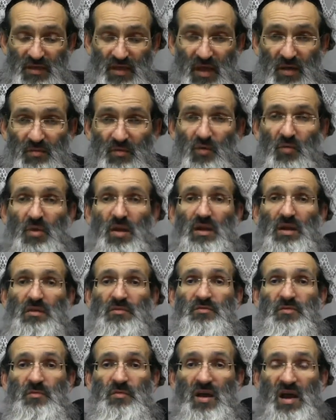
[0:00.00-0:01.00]
They come
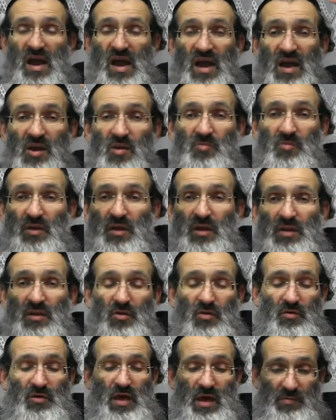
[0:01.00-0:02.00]
already from a higher
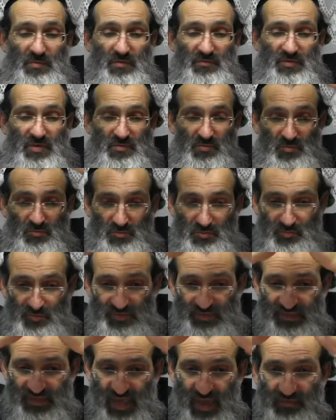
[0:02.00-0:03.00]
bechina called abba v'ima, which
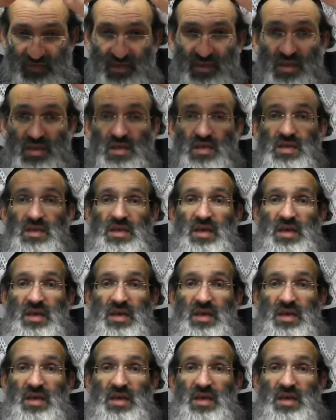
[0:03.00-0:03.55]
is mezavik,